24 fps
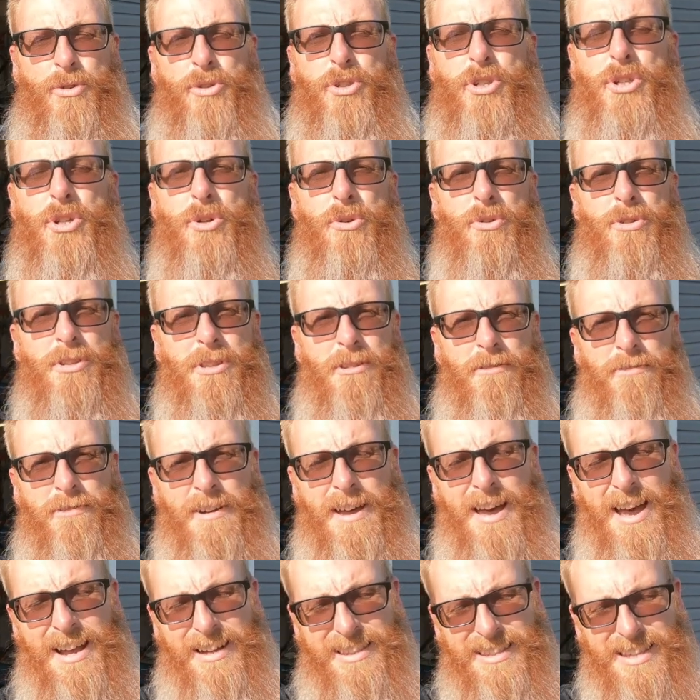Due to the
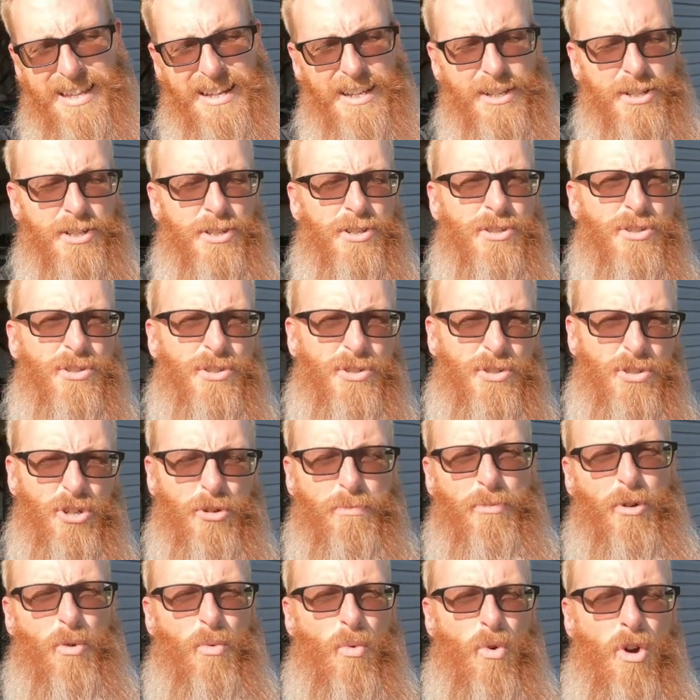fact that it's
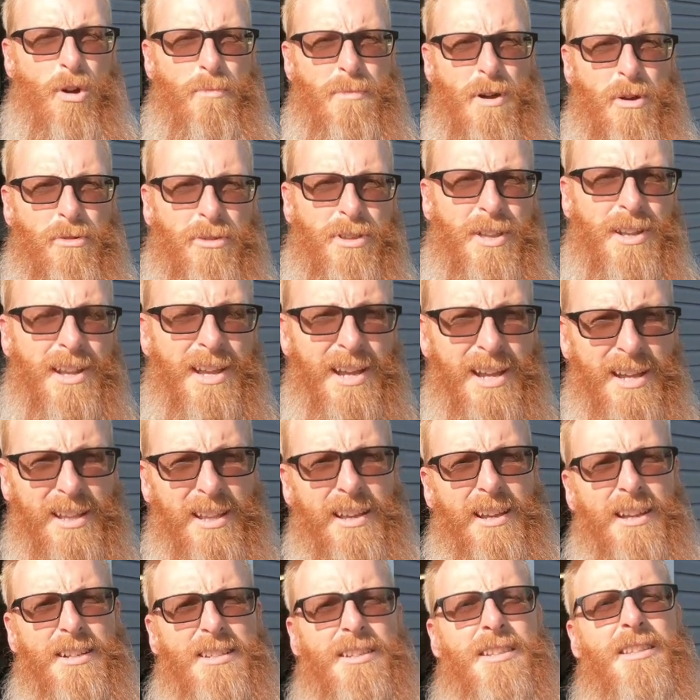super warm out today,
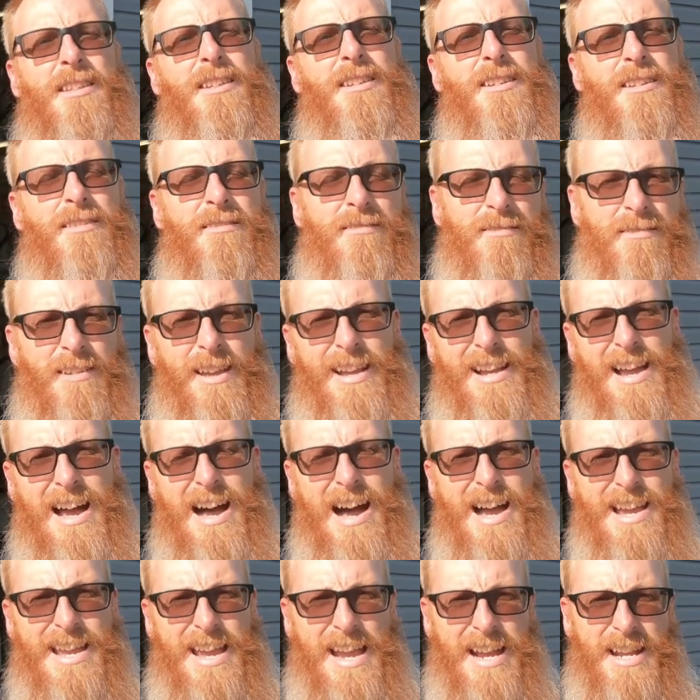like it's in the like
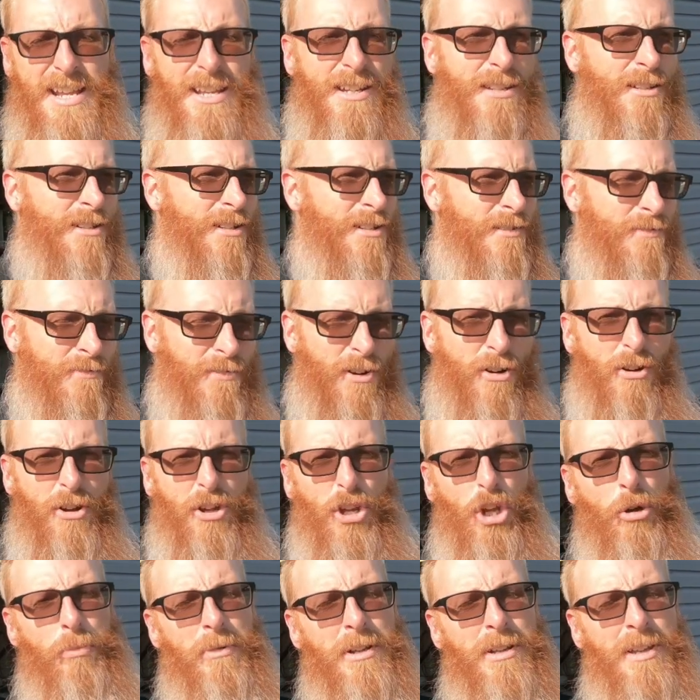high eighties and it's very
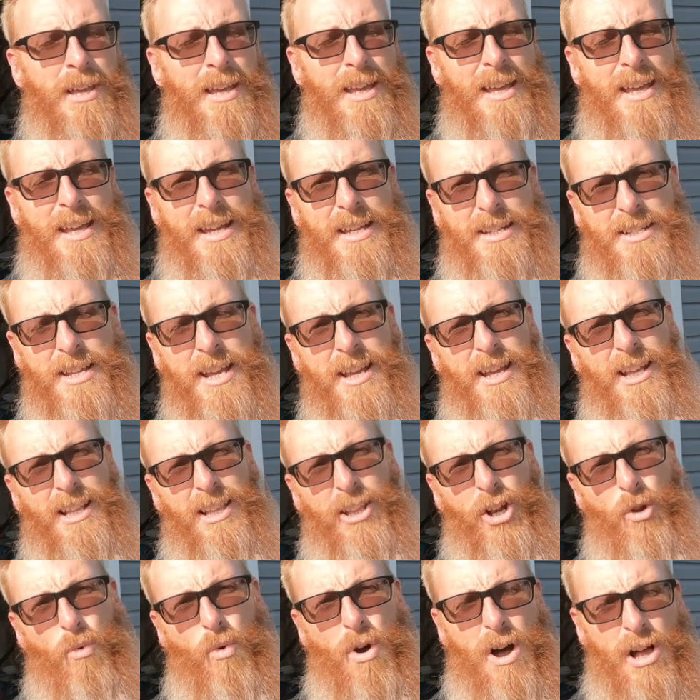humid, it's taking a
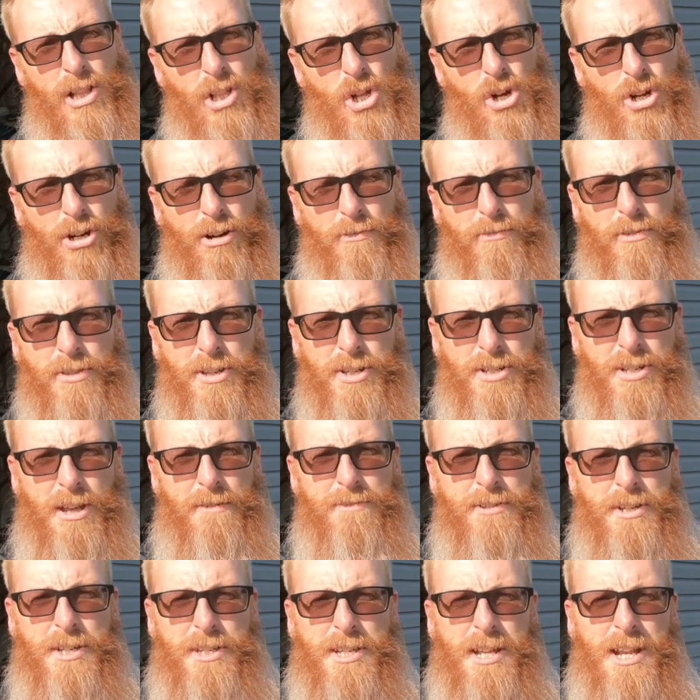little while longer for this stuff
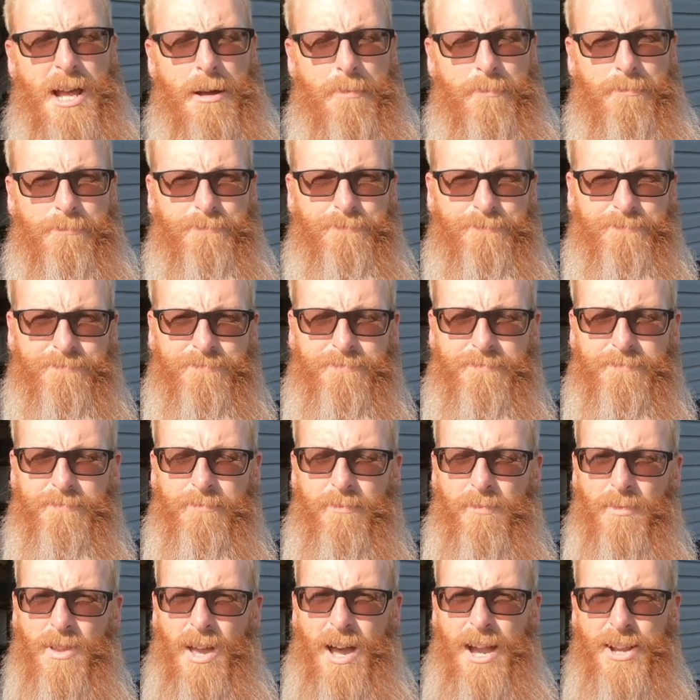to set up.
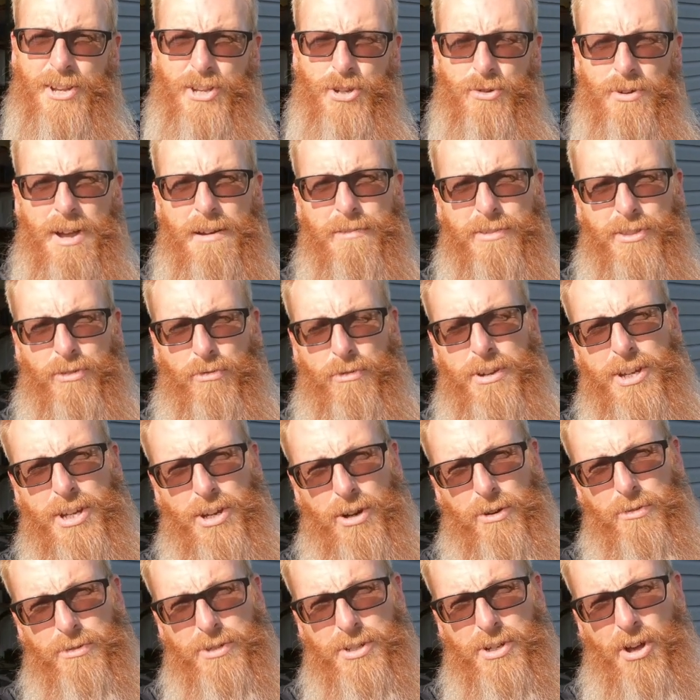I do have three
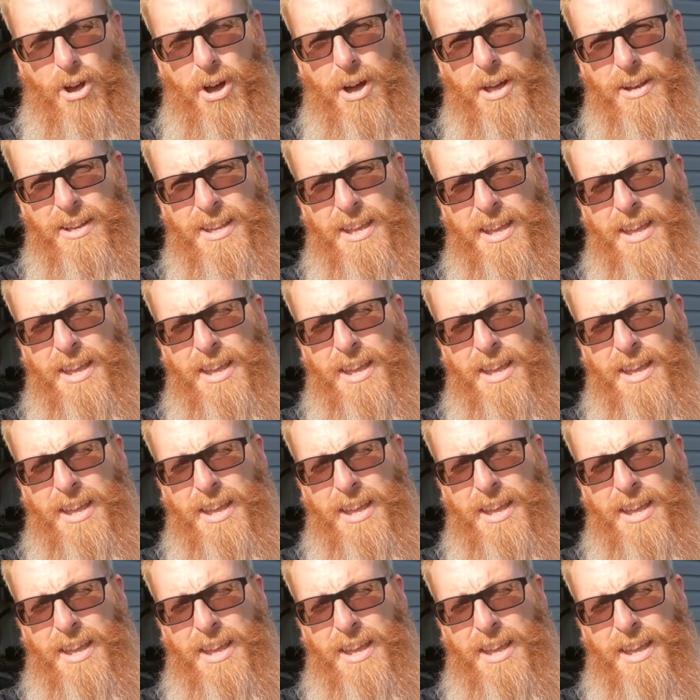coats on,